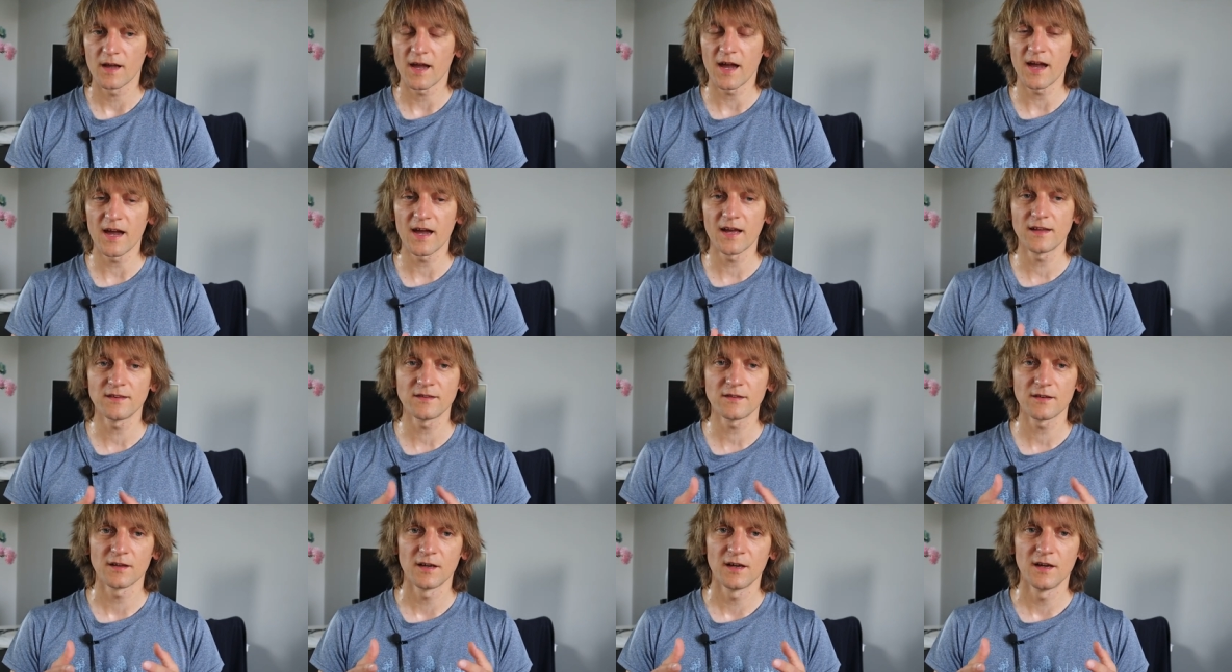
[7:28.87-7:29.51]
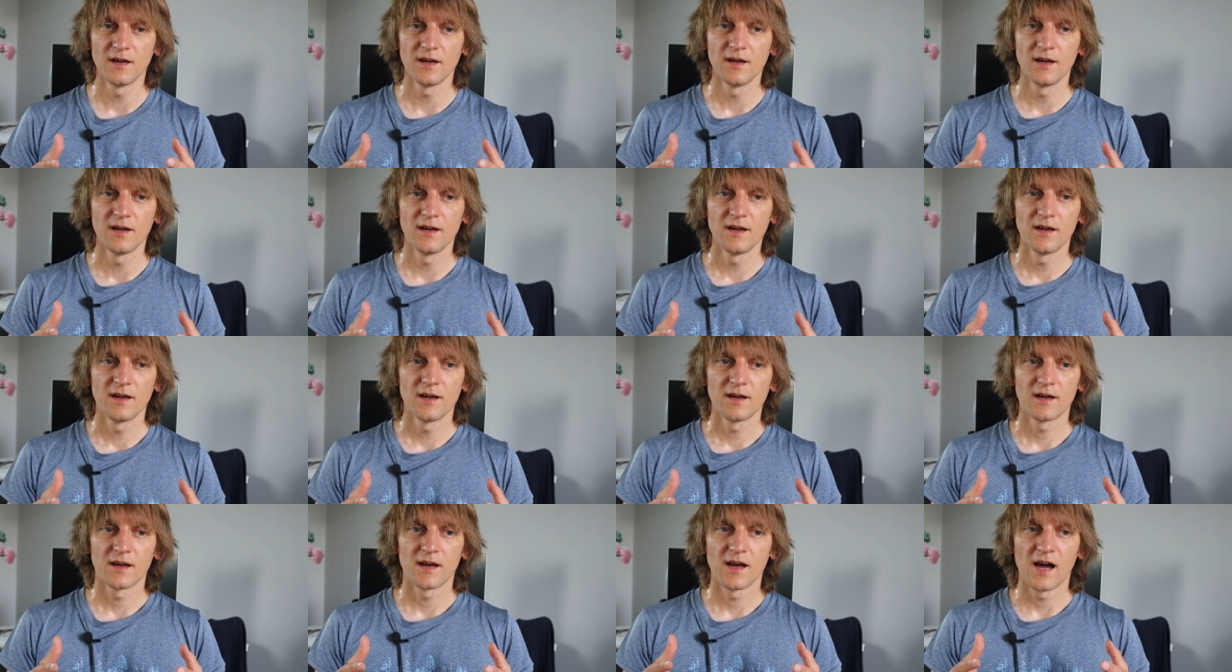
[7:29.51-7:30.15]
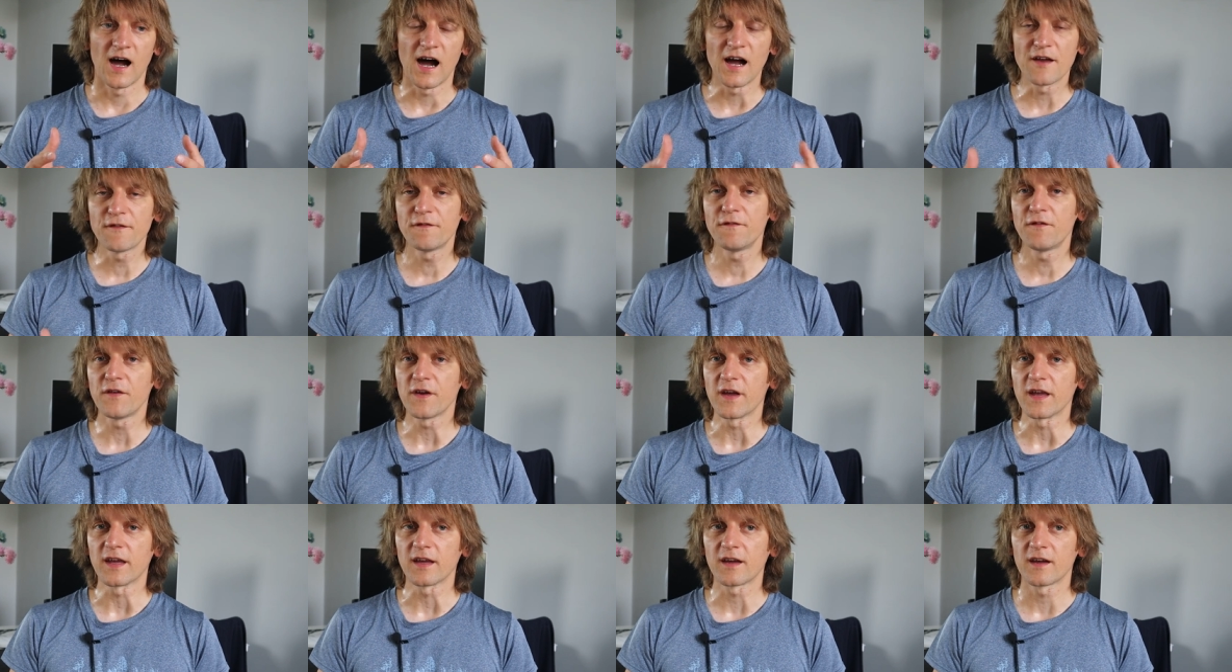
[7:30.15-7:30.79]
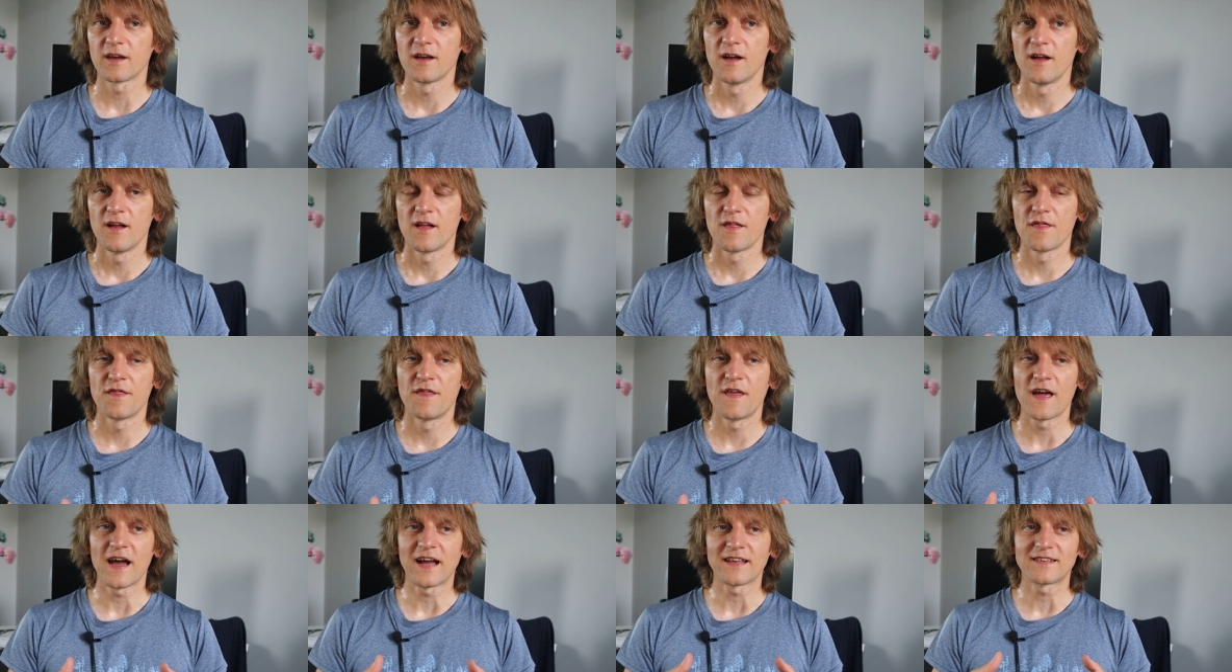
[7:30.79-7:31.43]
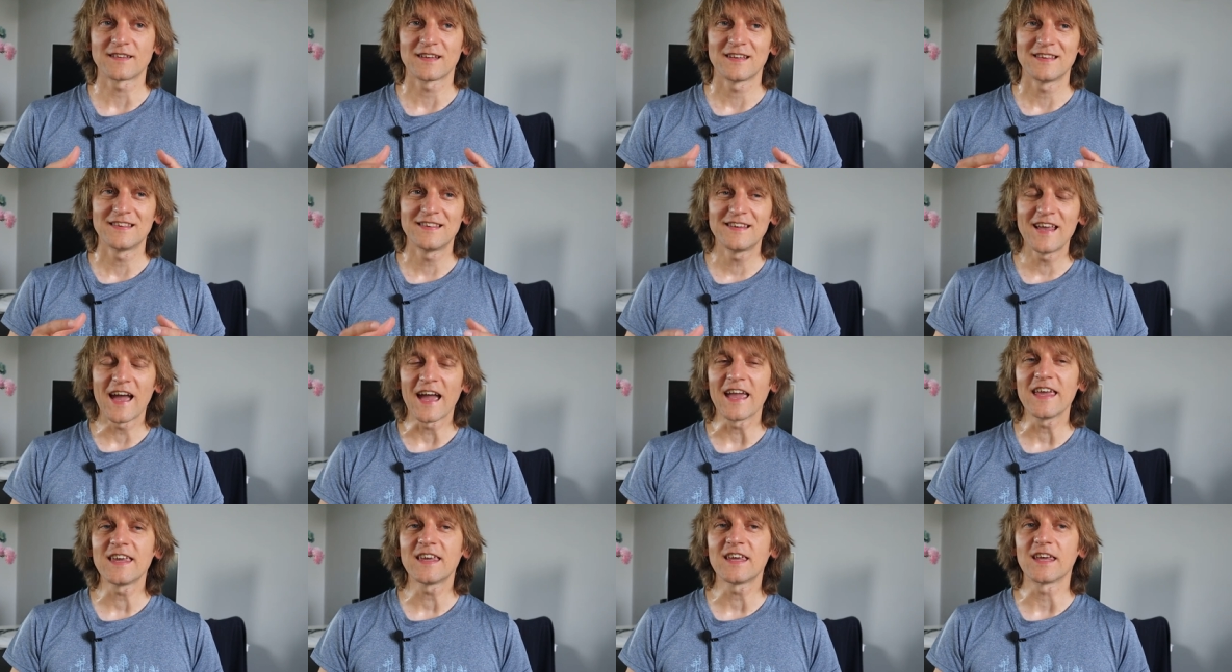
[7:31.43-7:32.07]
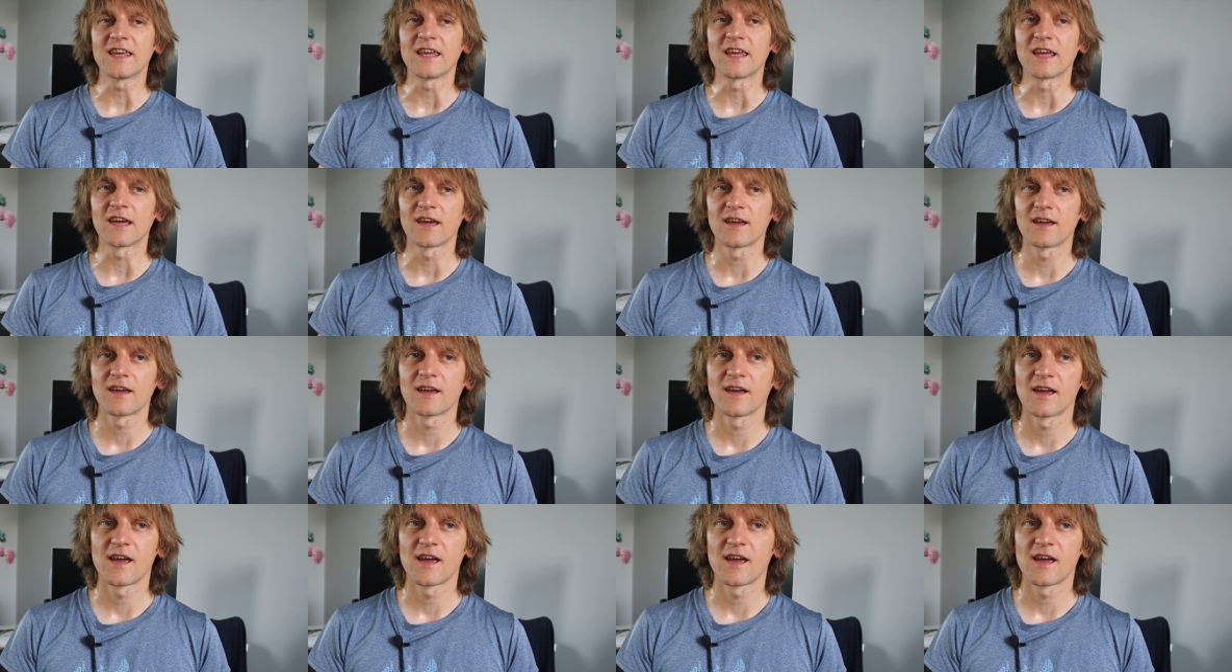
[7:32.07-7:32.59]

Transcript: And I think that taking